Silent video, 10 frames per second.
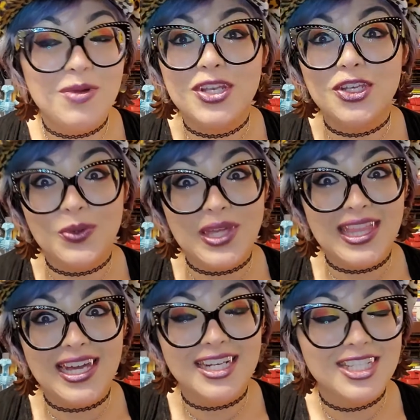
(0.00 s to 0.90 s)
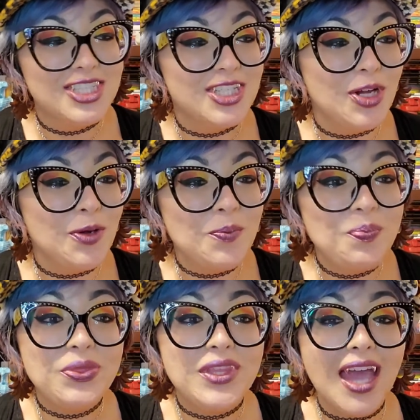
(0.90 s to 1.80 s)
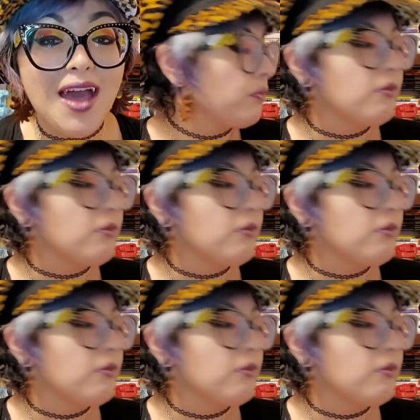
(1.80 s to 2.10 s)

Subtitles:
doing that. So yeah,